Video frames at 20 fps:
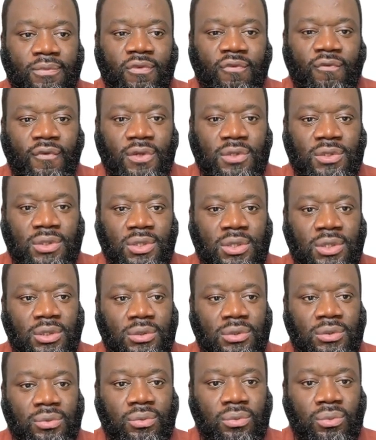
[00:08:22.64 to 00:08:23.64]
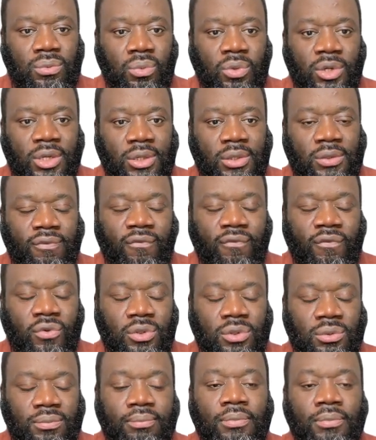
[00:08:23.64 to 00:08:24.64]
fit in well
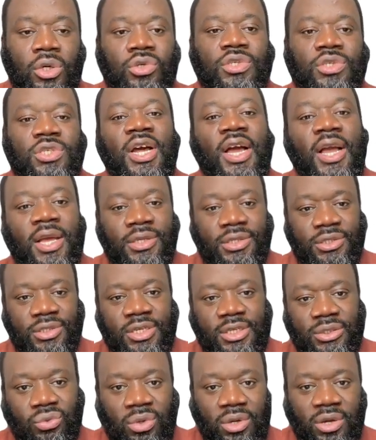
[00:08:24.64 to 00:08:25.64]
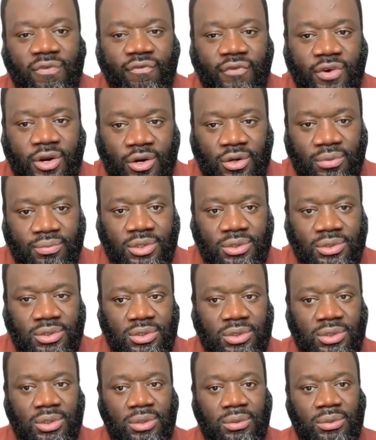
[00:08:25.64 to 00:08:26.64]
for most edge network
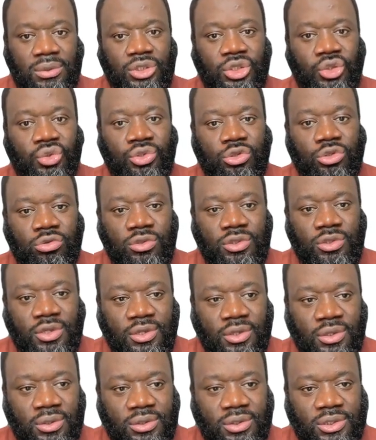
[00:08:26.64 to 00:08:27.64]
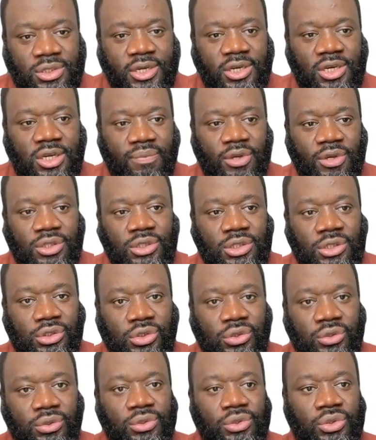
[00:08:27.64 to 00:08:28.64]
environments due to their dynamic
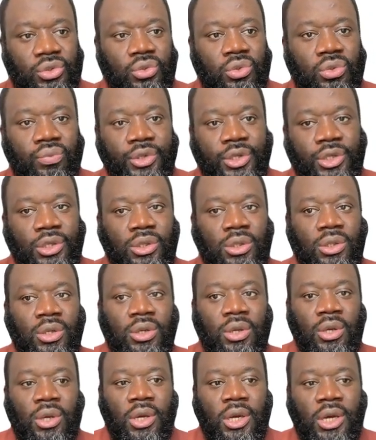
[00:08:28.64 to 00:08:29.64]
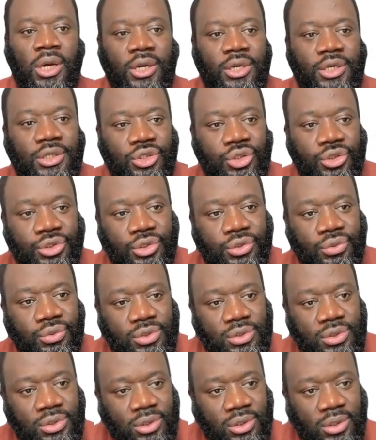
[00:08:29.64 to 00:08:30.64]
nature. So we
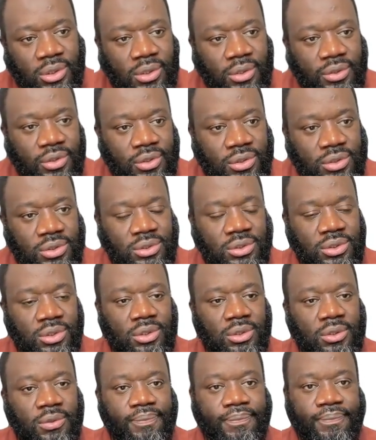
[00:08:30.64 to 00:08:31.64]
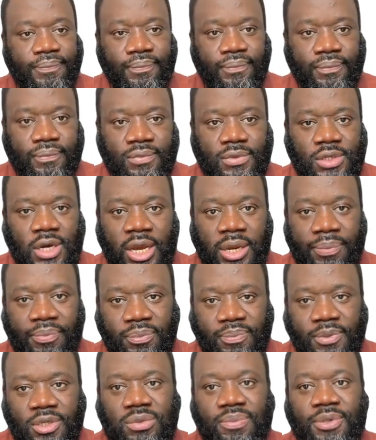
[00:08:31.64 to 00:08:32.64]
introduced this
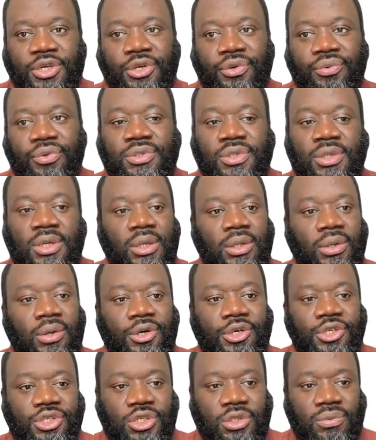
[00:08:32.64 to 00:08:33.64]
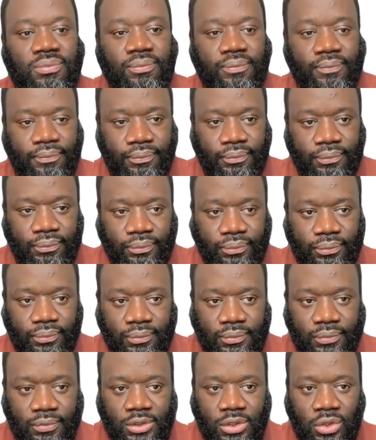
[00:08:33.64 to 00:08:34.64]
hybrid placement heuristic algorithm,
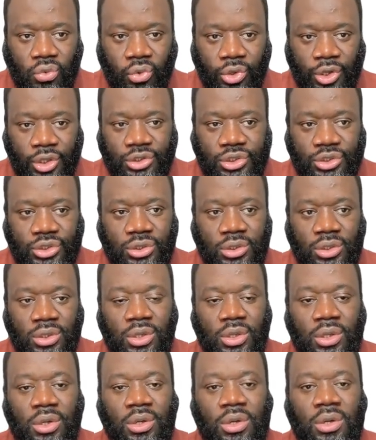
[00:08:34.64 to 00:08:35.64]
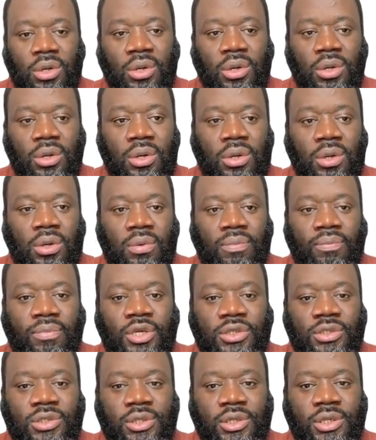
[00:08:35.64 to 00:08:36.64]
which
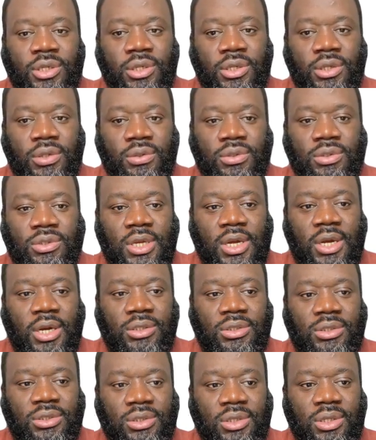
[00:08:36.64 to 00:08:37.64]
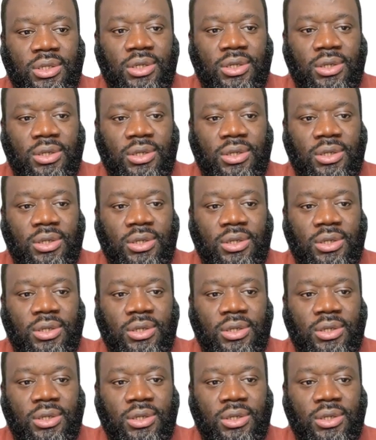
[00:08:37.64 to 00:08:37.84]
basically looks at